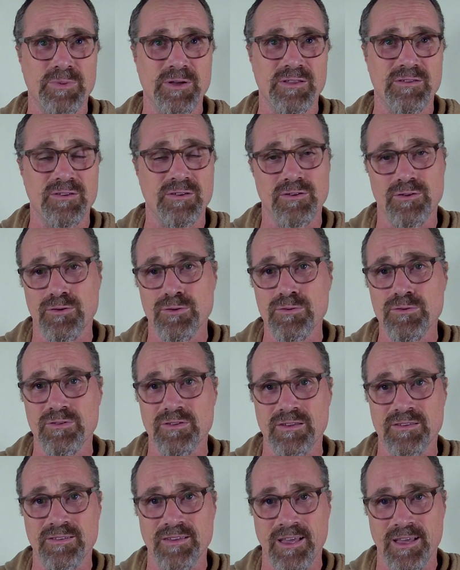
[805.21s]
but to use
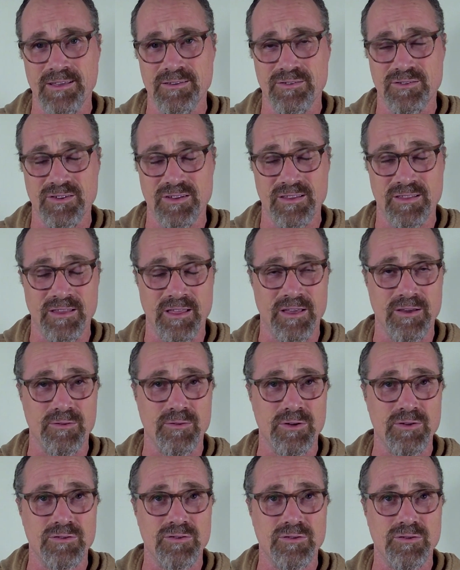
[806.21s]
this ancient
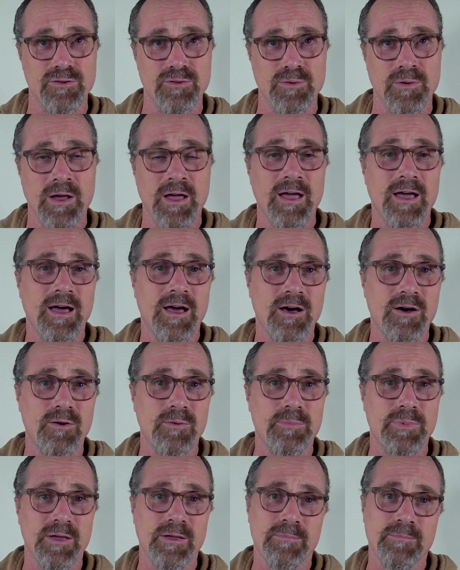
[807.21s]
language to
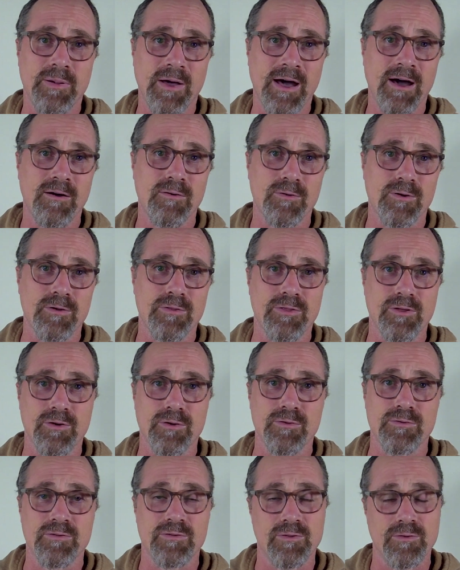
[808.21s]
help empower
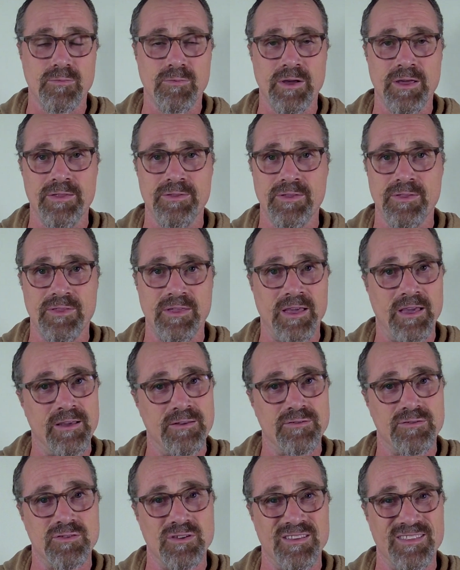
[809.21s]
those the way that the
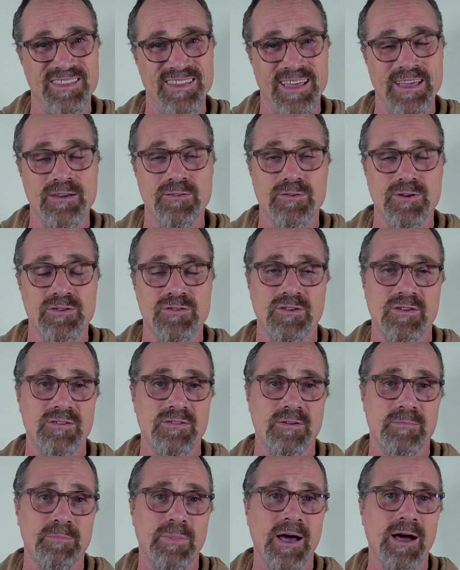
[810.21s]
ancient language
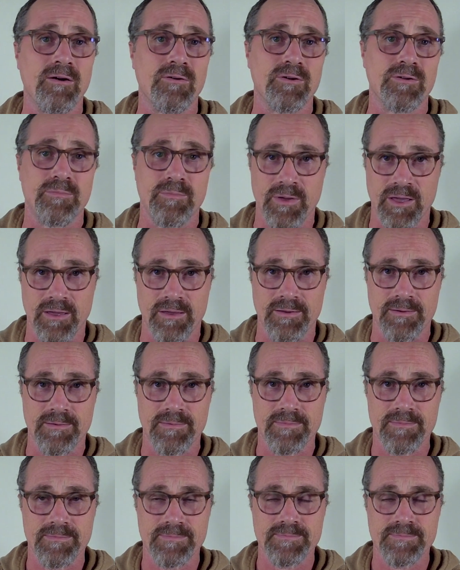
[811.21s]
has empowered me.